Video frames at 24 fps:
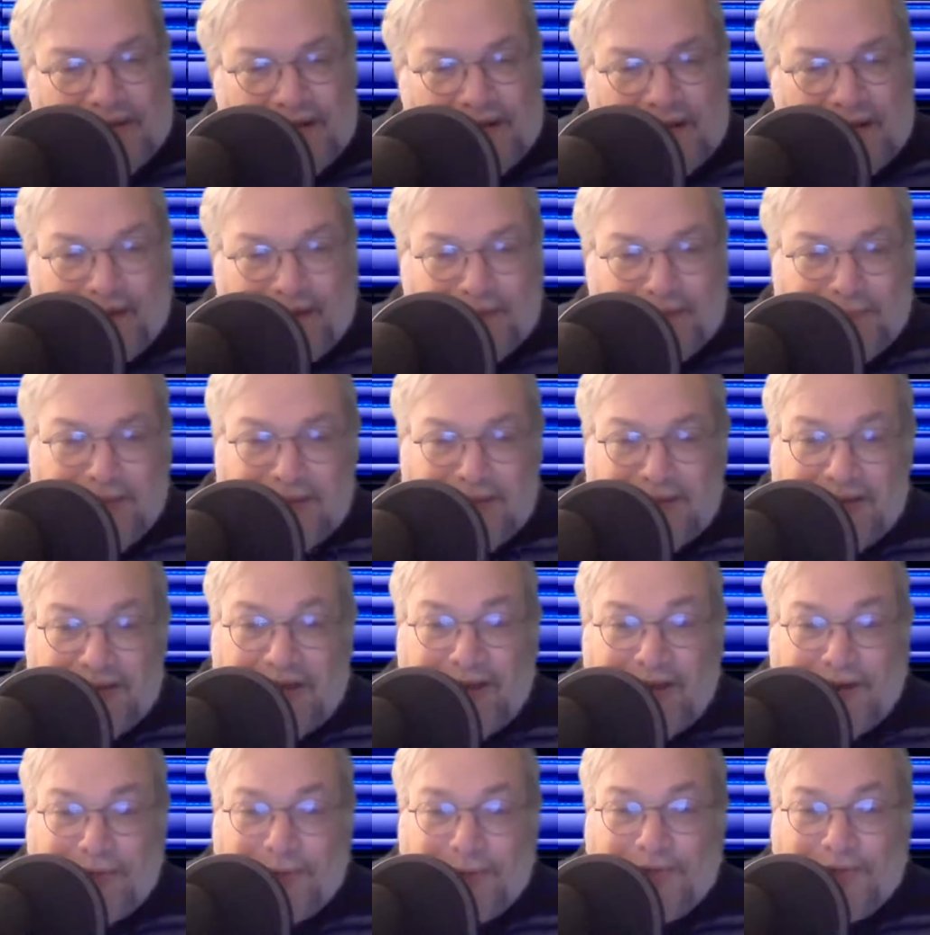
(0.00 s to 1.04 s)
I may
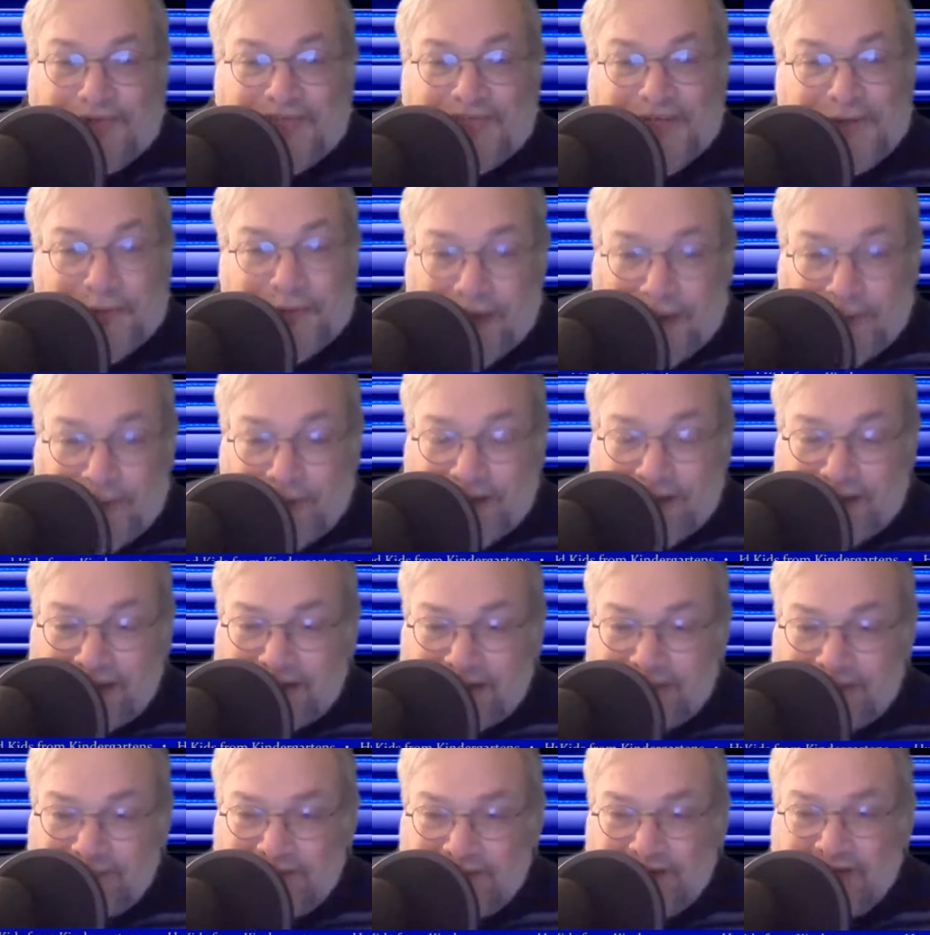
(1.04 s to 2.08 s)
not always agree with
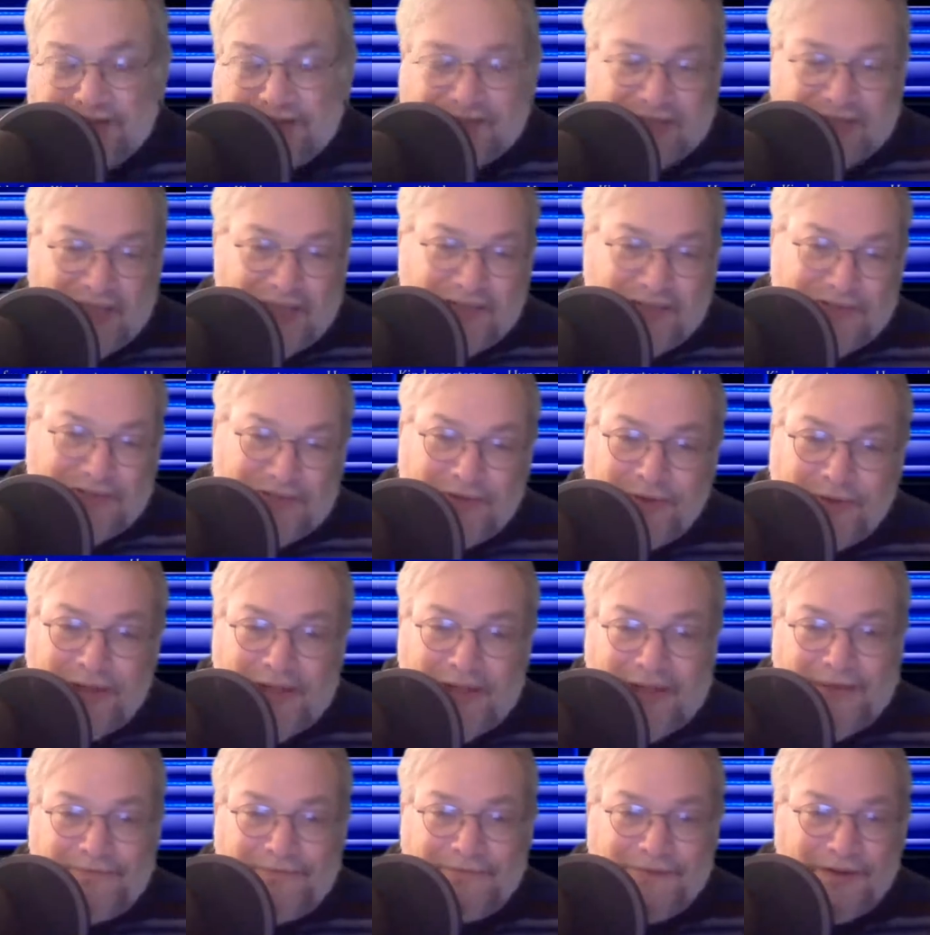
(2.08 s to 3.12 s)
it because they do
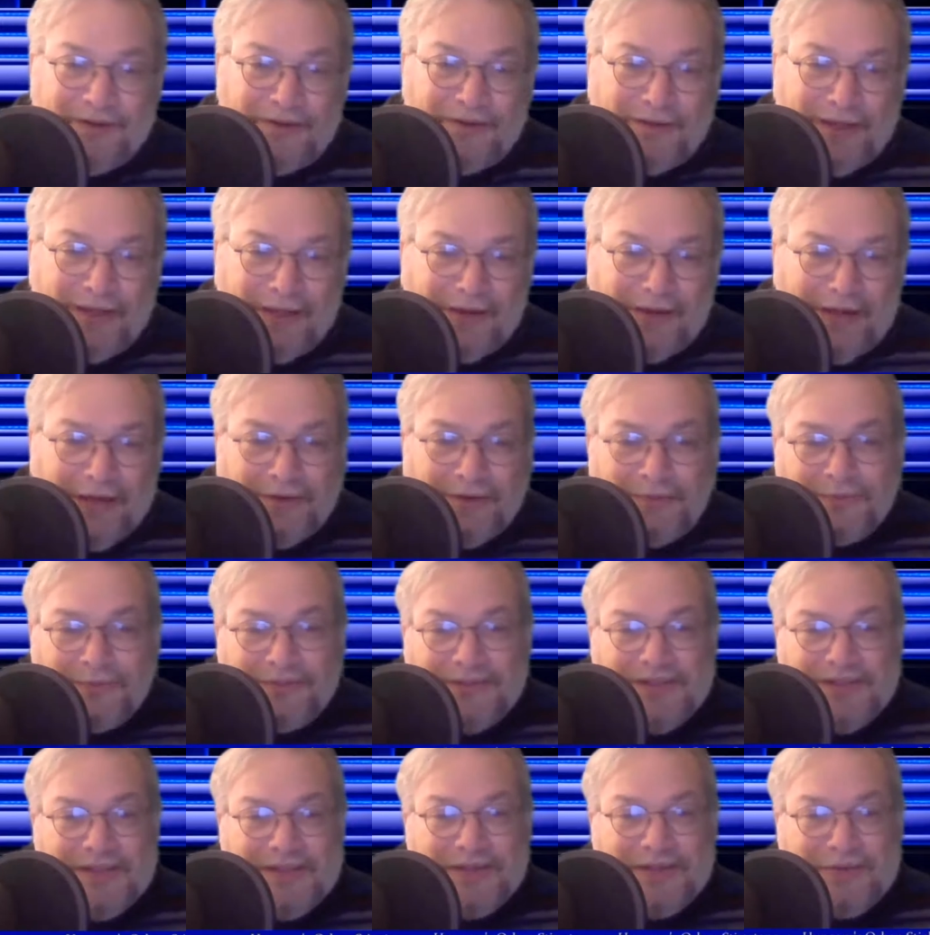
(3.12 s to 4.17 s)
have, I don't
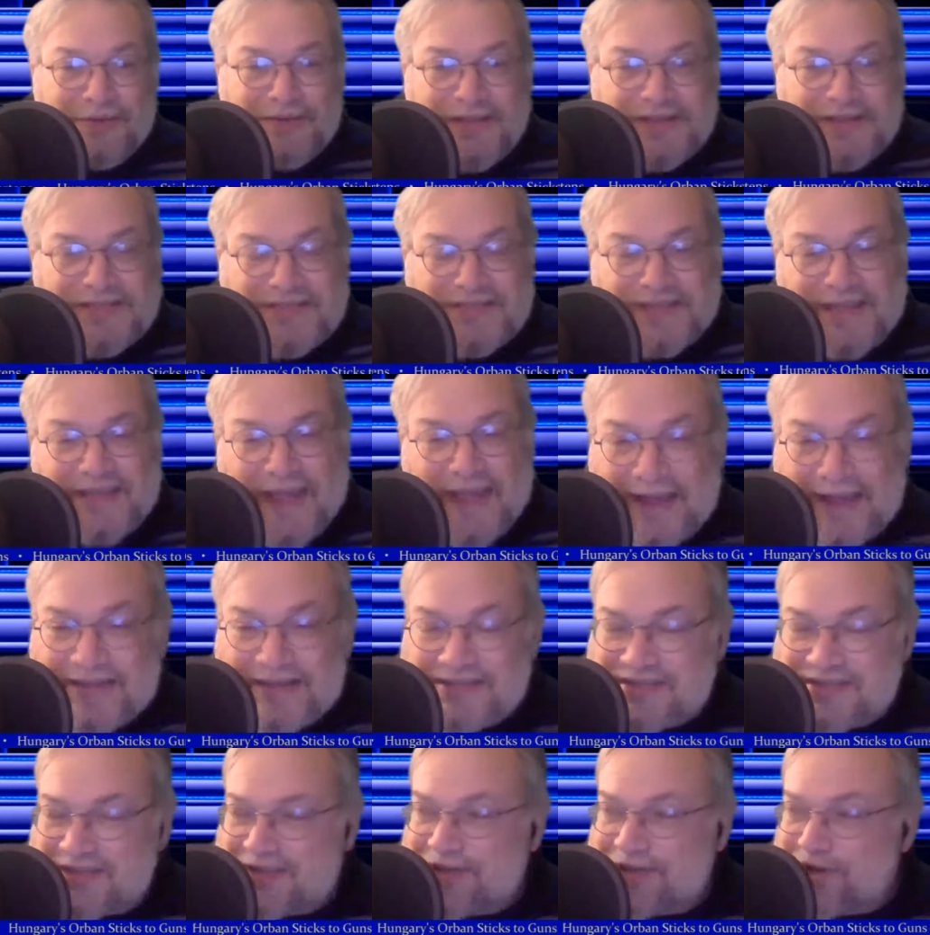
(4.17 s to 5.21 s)
think you need to
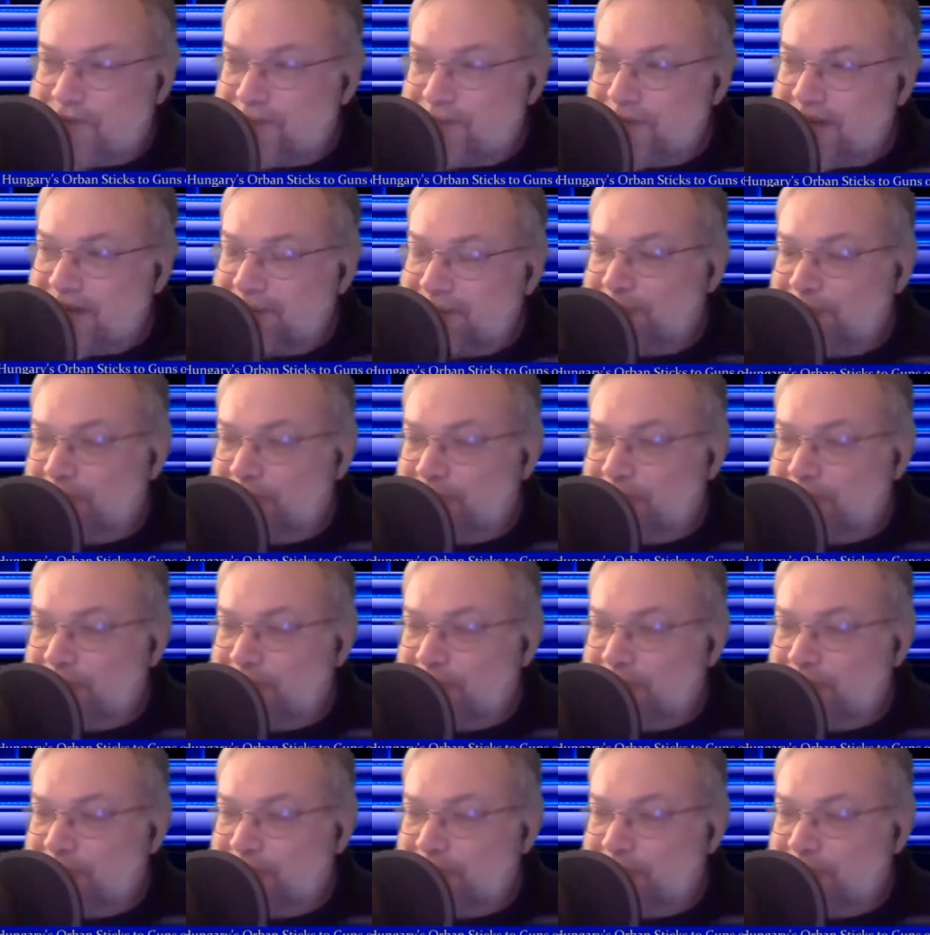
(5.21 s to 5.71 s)
execute people